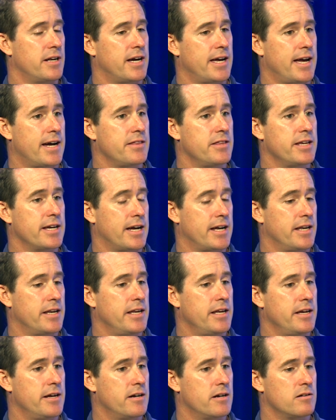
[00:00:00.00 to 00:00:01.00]
I had the
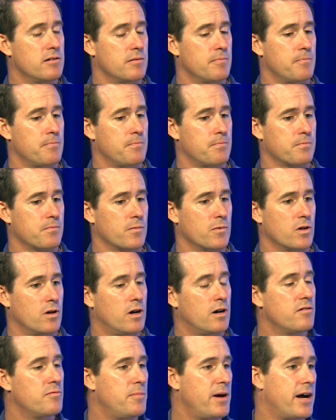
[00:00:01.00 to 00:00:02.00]
idea
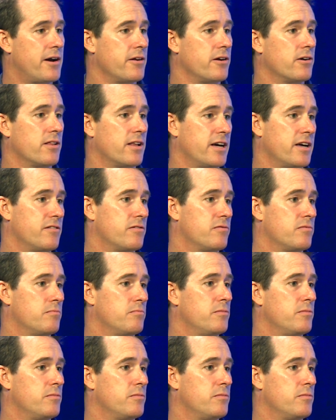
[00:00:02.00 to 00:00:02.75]
of Patio Life